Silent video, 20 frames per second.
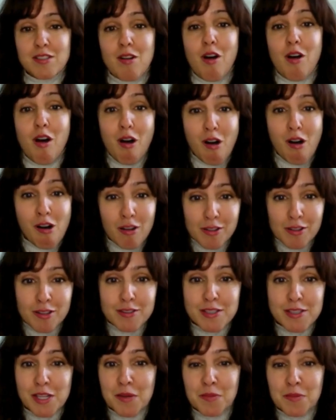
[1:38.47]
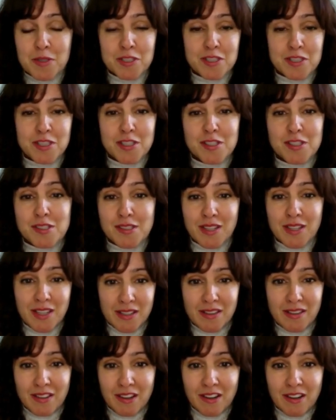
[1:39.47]
all those images
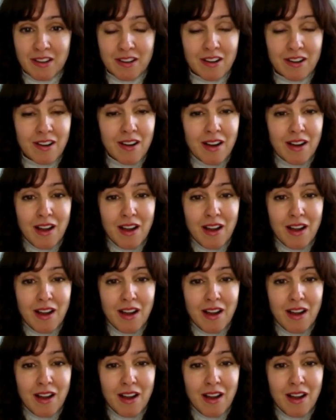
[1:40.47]
in there,